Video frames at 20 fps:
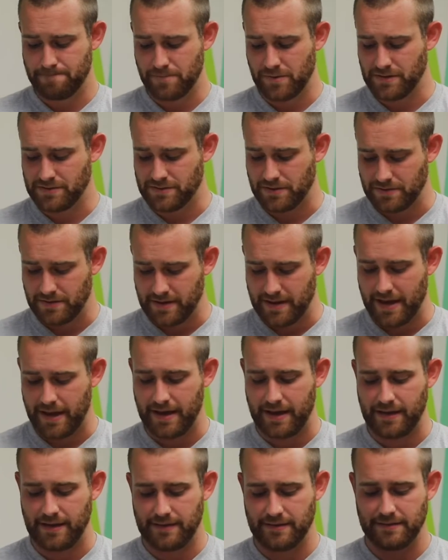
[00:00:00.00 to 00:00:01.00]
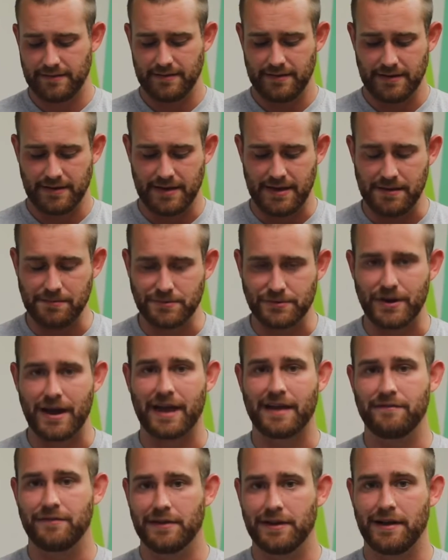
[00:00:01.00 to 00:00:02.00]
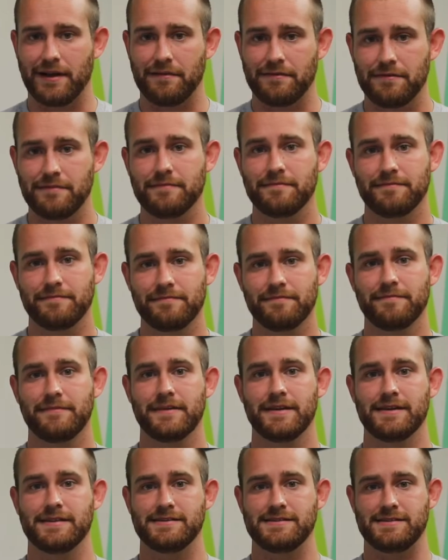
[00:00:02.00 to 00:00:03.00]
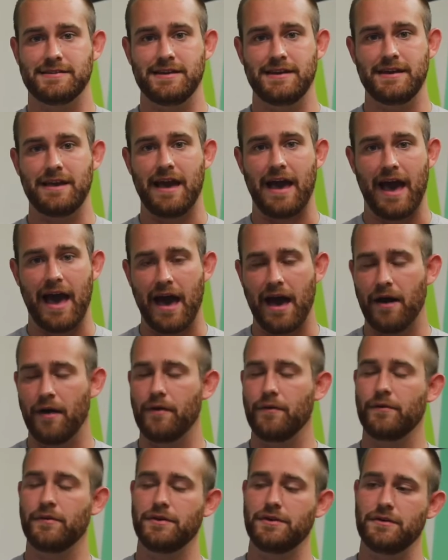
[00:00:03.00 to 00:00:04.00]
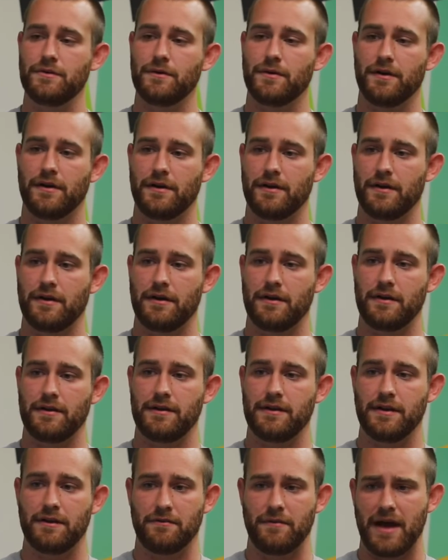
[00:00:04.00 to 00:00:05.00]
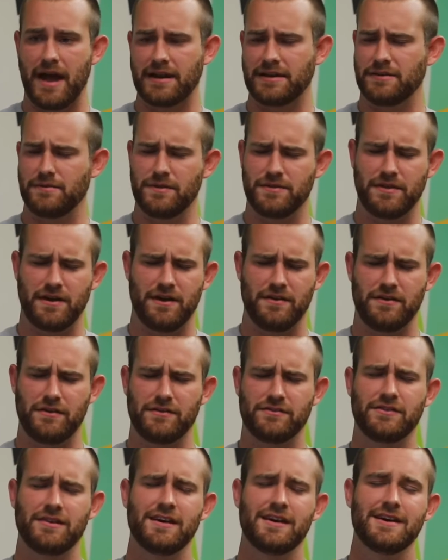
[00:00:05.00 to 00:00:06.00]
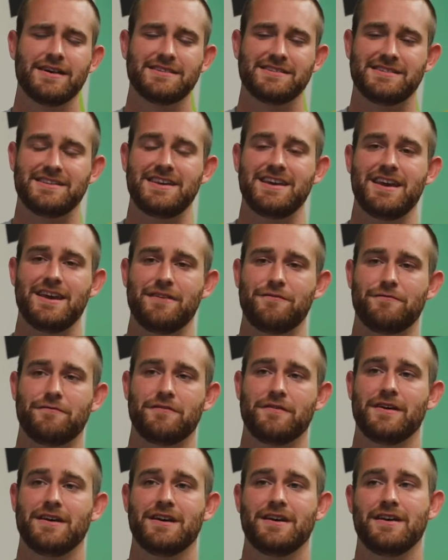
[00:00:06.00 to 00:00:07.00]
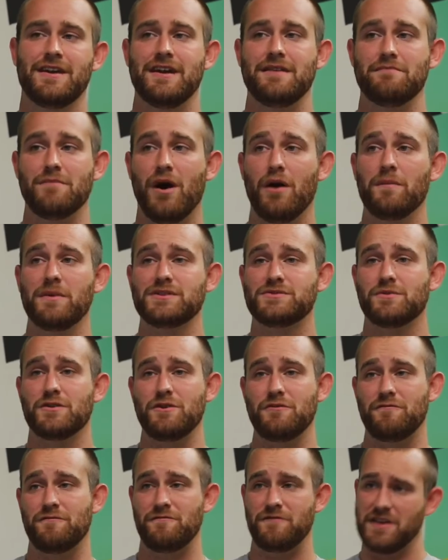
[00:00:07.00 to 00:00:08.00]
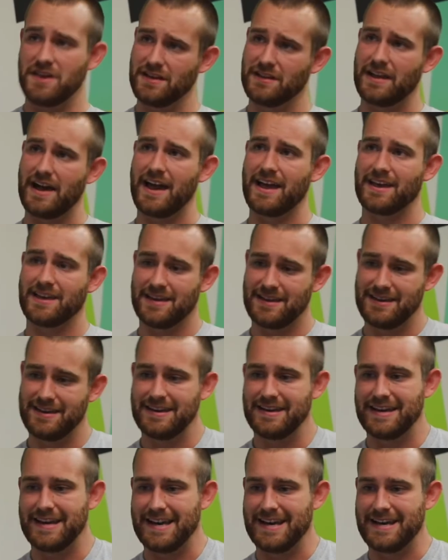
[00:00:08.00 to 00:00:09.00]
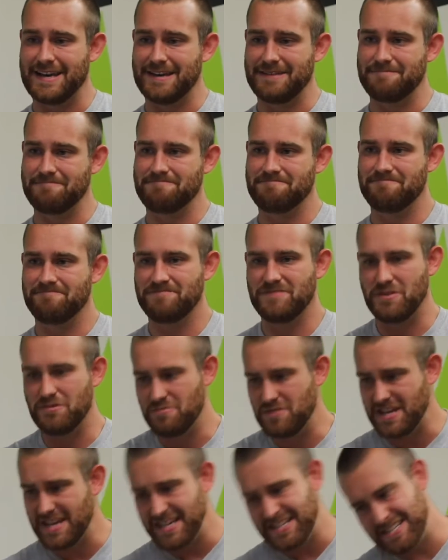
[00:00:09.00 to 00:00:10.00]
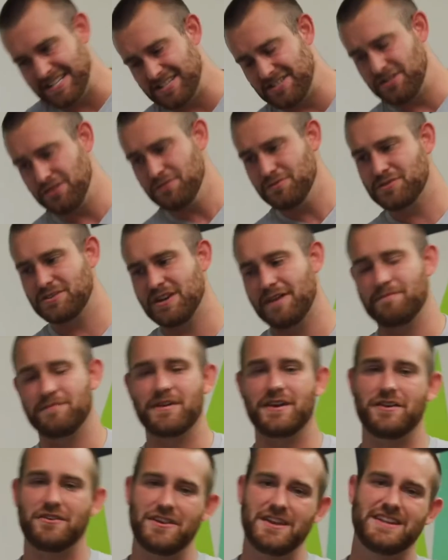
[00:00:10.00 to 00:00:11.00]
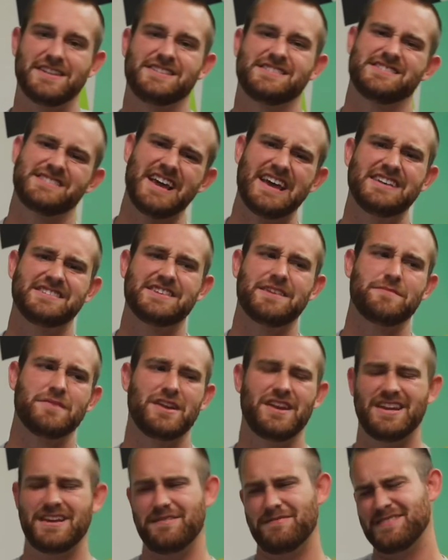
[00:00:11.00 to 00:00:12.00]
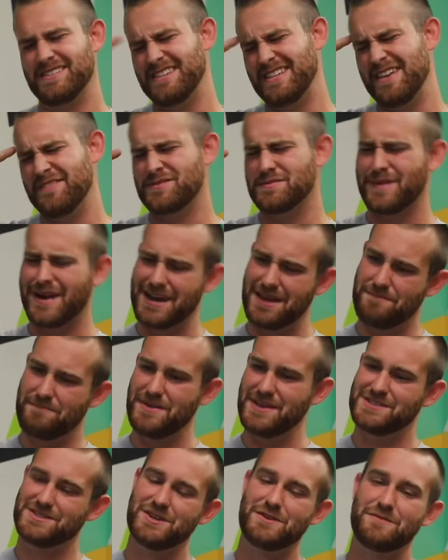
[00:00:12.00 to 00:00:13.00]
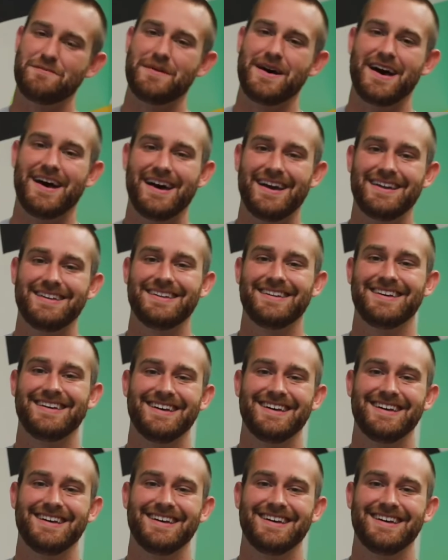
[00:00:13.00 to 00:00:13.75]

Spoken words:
So today, keep track of your love. See how you are interacting with others. See if in moments where you feel like you need to do something or need to say something, you need to give somebody a piece of your mind,